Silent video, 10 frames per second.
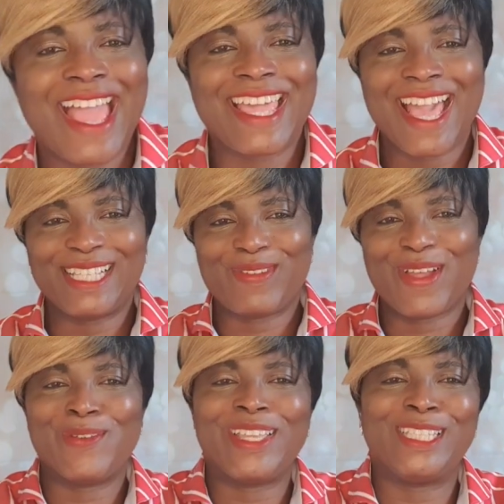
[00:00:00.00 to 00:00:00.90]
Hi guys,
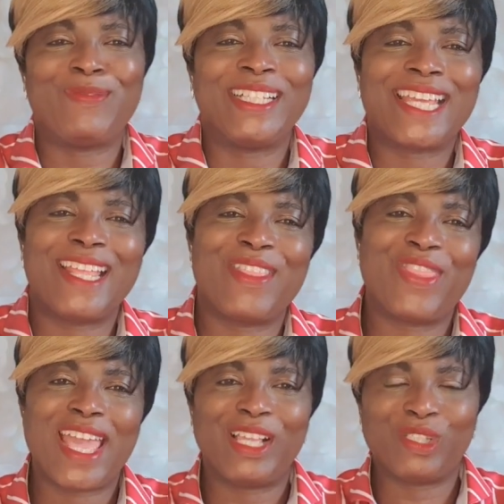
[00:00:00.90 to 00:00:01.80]
welcome again to my channel.
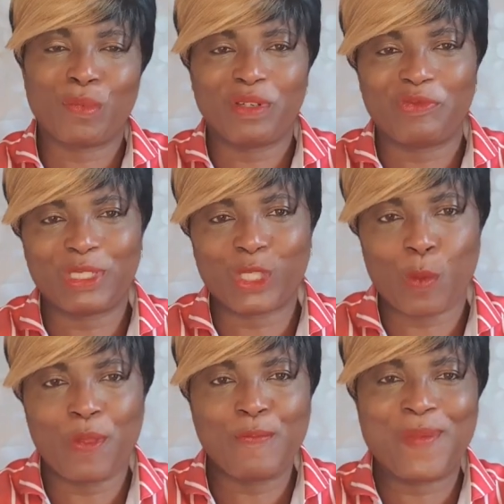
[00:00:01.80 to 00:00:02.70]
Thank you so much for
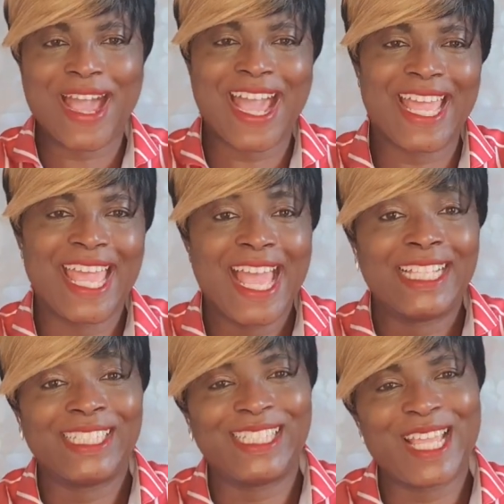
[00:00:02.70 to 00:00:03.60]
stopping by.
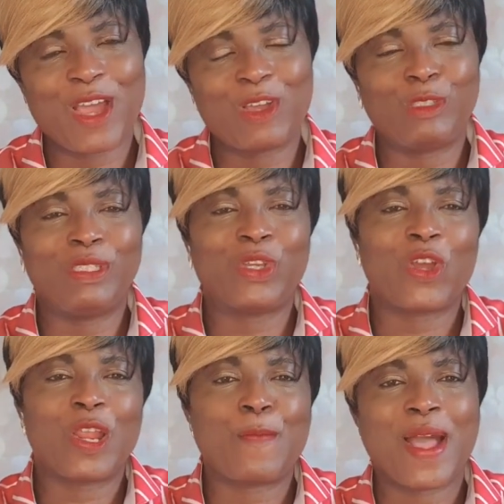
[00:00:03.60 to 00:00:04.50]
Today I'm going to be
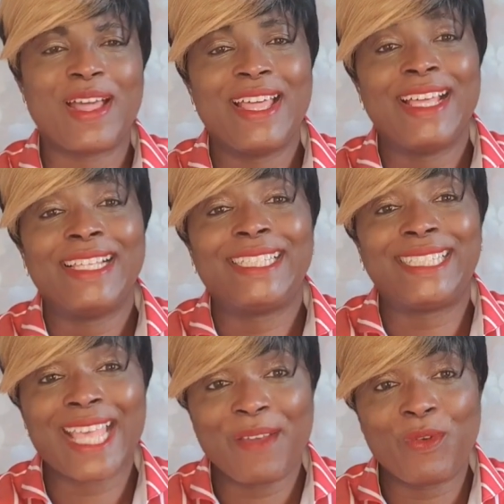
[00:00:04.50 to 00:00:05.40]
talking about
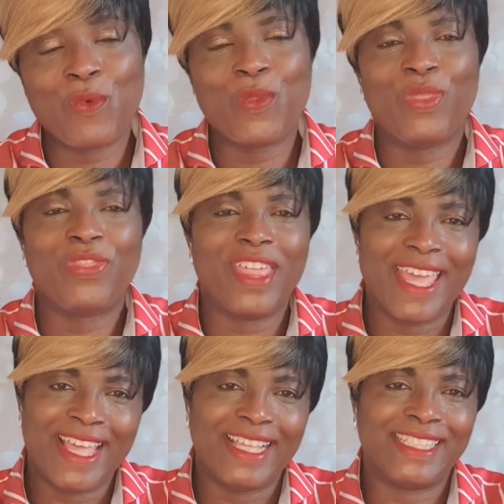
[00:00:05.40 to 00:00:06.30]
7
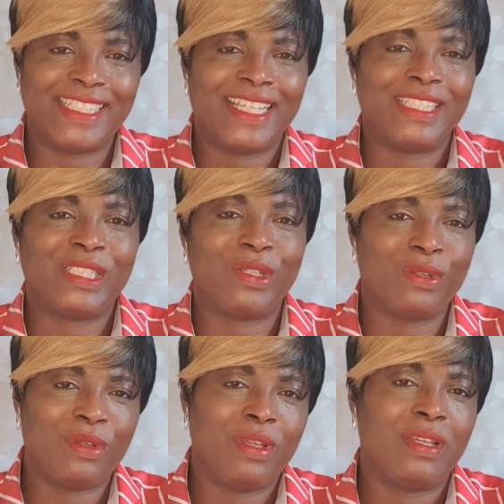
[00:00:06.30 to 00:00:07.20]
things
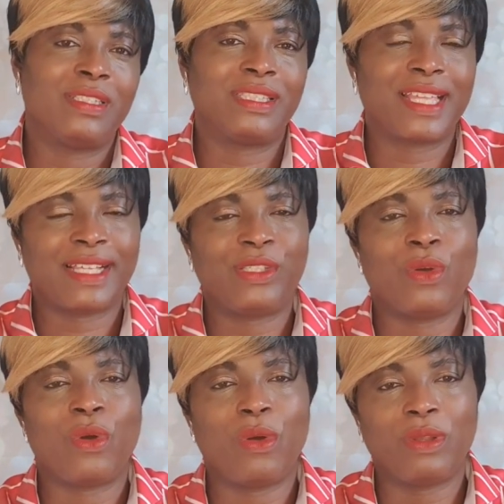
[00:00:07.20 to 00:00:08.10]
to start
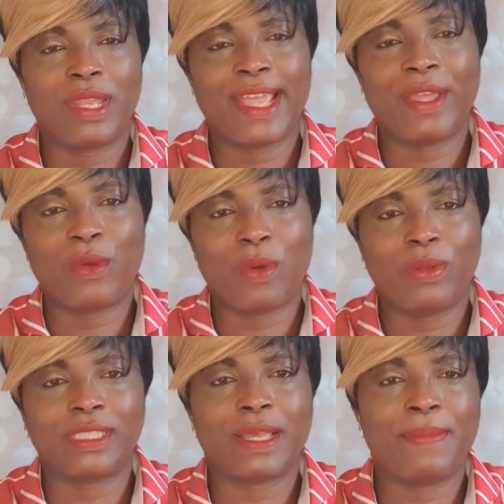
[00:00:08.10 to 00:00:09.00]
your online
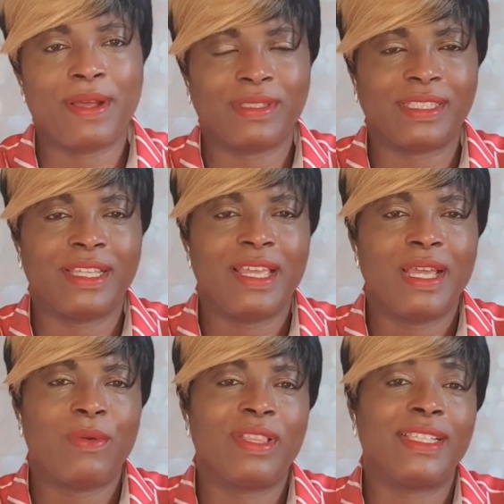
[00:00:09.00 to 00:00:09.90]
course about.
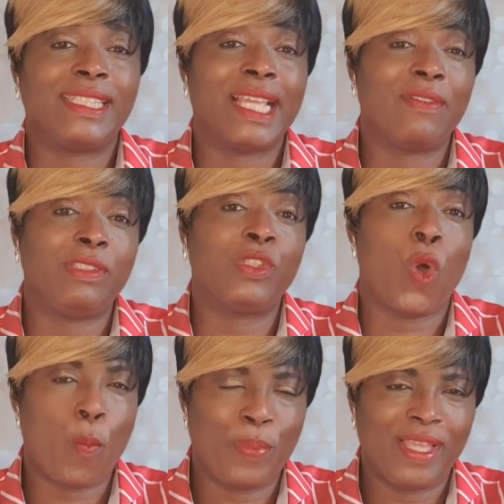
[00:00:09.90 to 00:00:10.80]
Well, there's 7
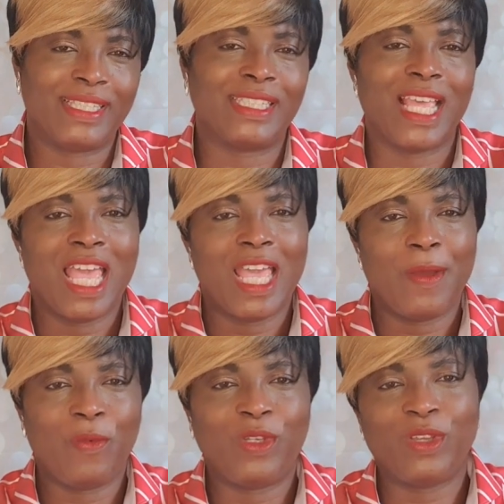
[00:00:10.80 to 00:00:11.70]
topics
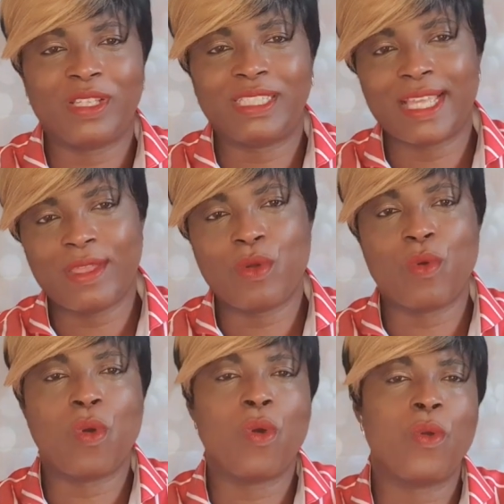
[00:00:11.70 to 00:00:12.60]
in which you can start
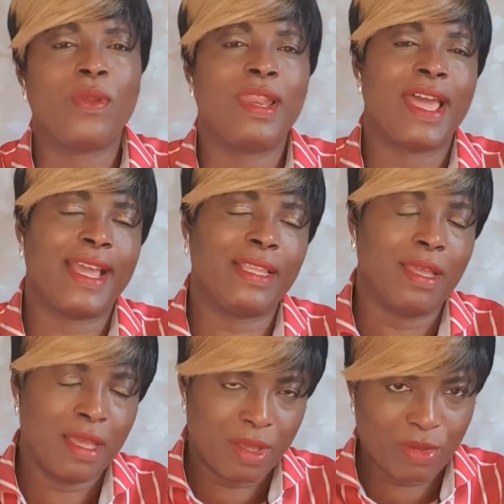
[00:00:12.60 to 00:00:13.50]
your online
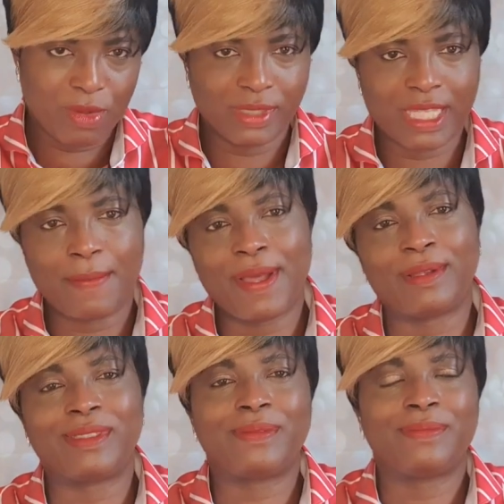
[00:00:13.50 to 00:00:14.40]
course
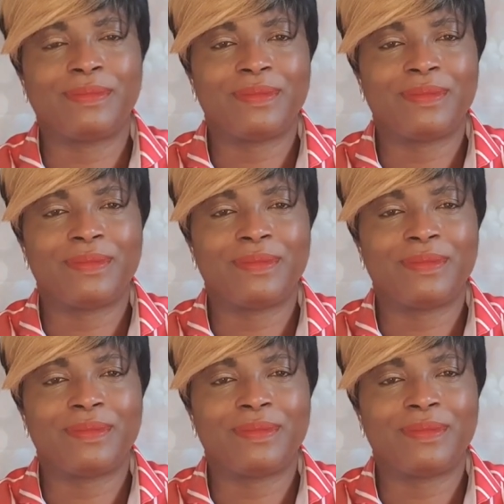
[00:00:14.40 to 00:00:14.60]
about.